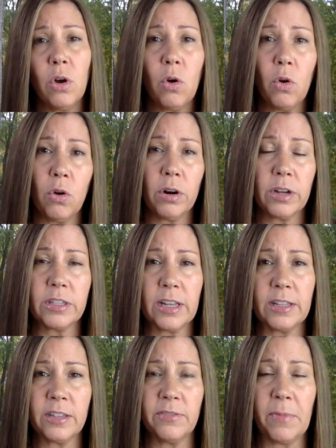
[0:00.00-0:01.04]
or a
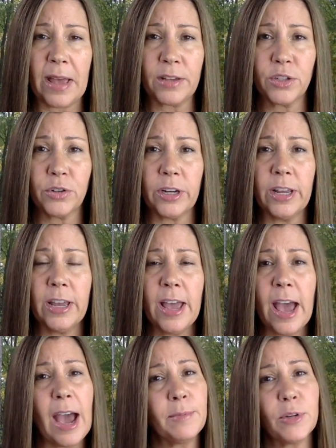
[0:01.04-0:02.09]
sense of mastery,
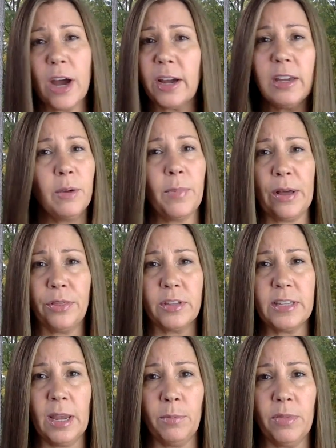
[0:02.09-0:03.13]
I'm talking about the
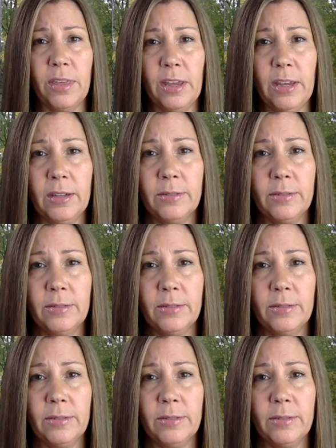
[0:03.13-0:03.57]
same thing.